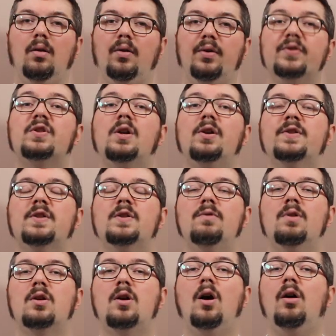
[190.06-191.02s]
There's
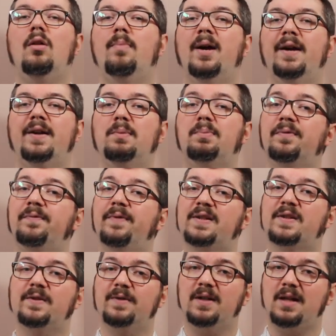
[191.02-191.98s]
also a callback to
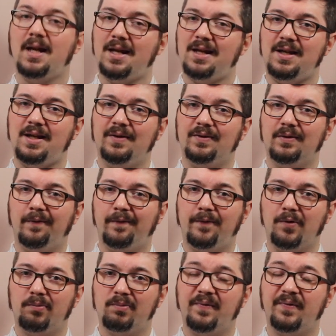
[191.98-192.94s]
Professor Genki in the
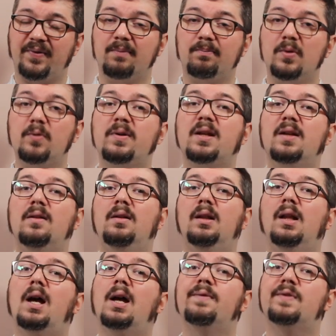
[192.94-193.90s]
form of the Boot Hill
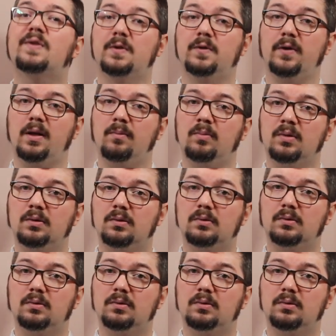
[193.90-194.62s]
livestream,